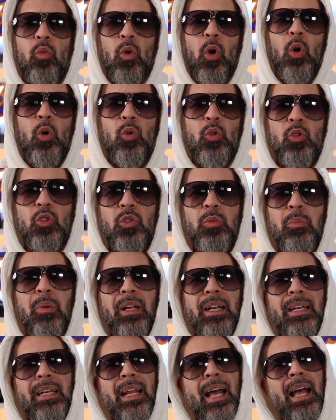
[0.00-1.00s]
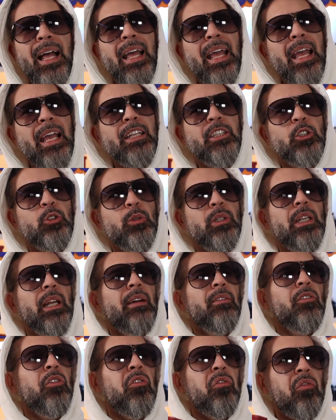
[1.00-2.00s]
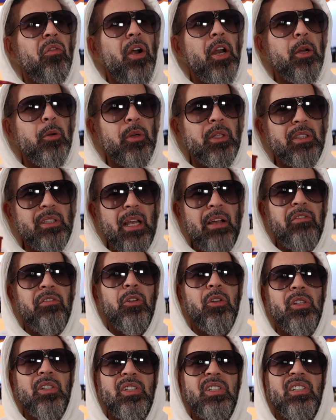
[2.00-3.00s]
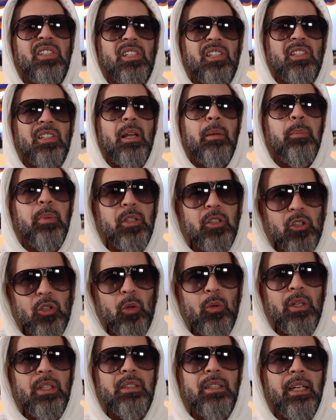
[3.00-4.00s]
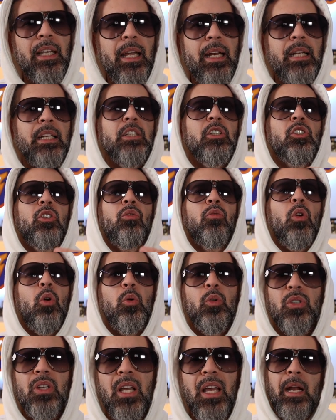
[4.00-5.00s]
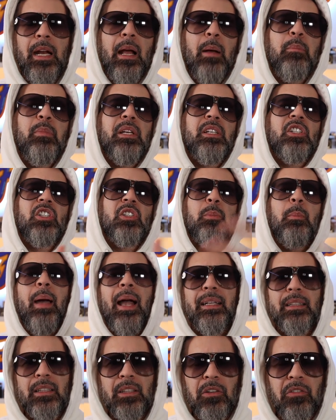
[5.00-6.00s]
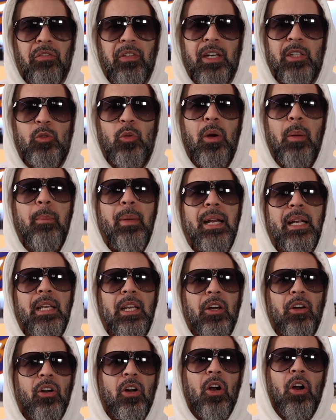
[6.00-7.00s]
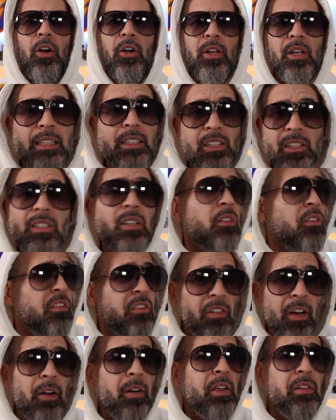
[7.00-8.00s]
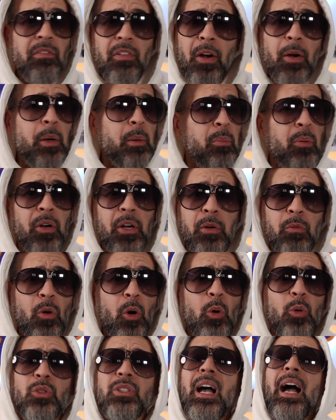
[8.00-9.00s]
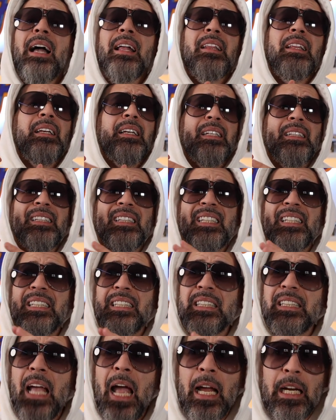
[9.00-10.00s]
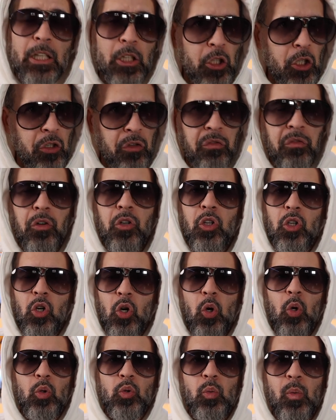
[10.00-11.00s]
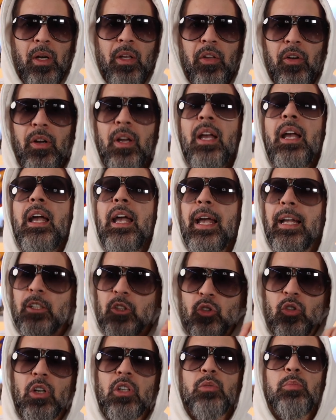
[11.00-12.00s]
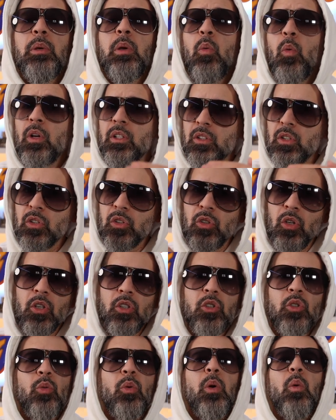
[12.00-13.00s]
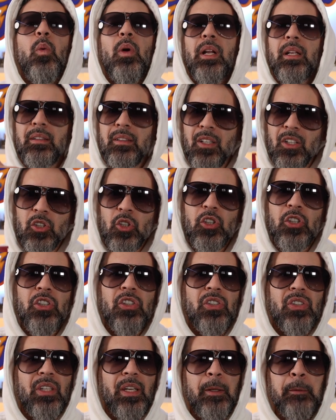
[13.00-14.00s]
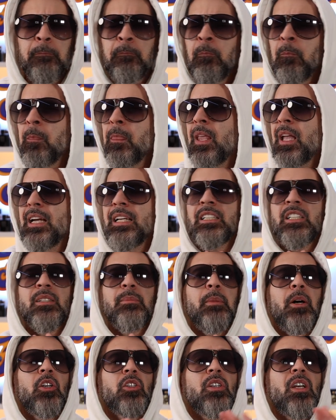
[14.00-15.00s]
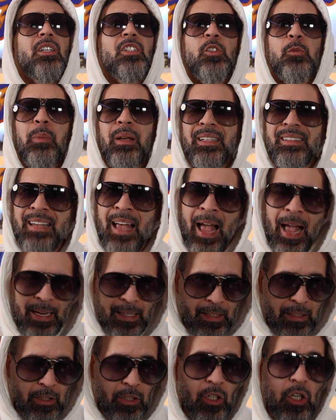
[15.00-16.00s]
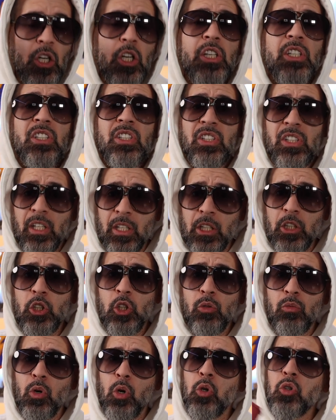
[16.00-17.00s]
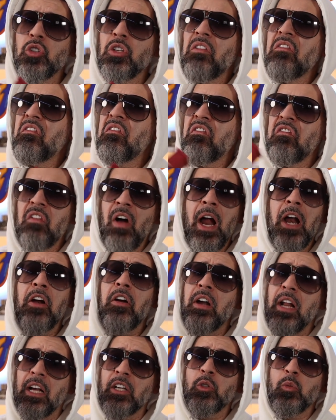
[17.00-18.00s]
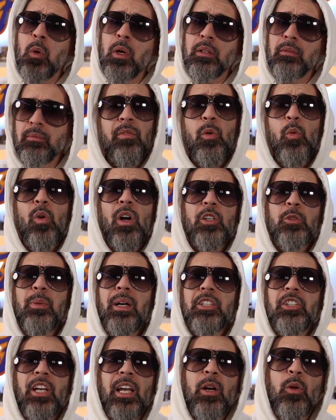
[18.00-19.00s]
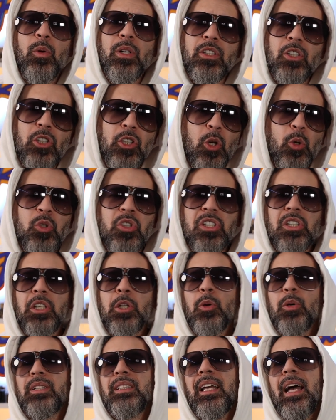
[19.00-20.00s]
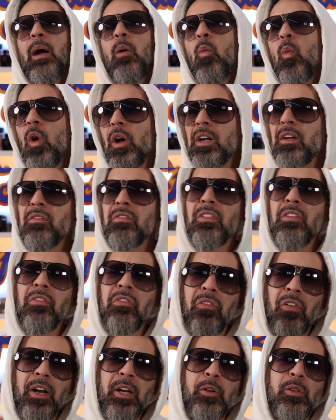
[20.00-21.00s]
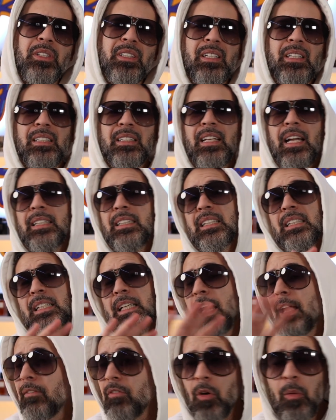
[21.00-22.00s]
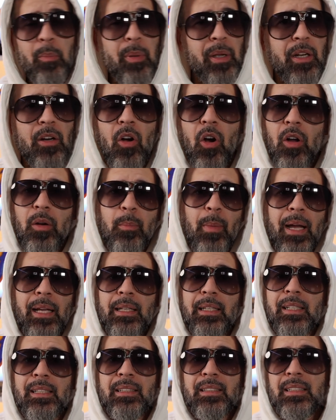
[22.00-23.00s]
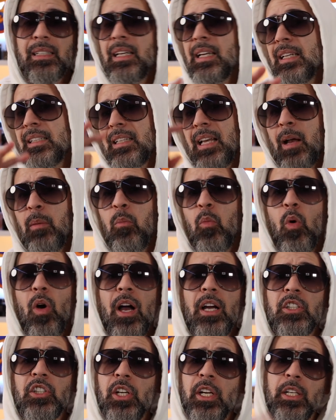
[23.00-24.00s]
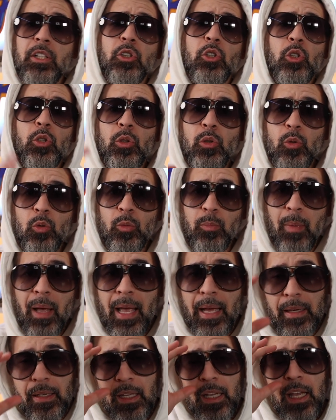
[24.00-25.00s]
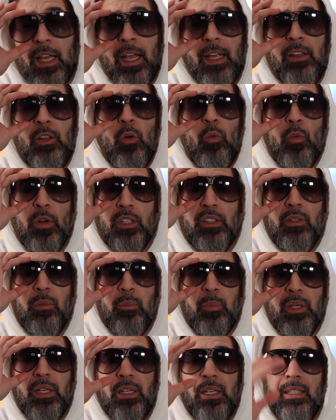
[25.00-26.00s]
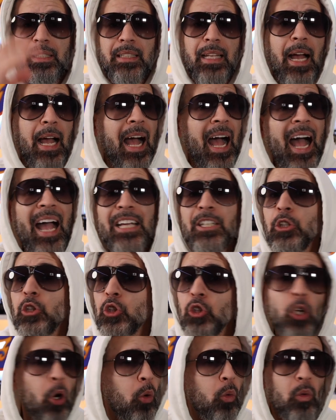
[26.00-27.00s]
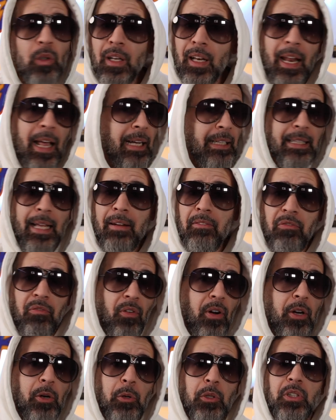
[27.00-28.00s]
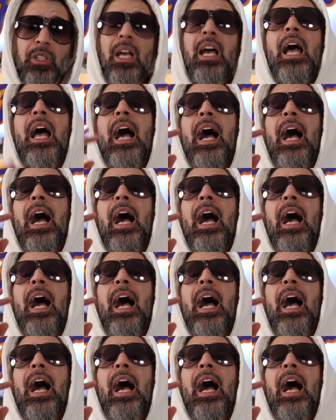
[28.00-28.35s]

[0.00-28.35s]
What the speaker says: rose, but not entry-level fragrance. I feel this is a stepping stone into getting into rose and not being smacked in the face with a Medicare card. This is a very, very pretty rose. I think it's stellar for the cold weather. And trust me, once it starts doing what it does on your skin, it smells spectacular. Signature rose, fire. Next one. If you watch my channel, it's no secret that one of the fragrances that's never been on my list is Amouage Interlude Man. And the reason being is that I don't like that fragrance.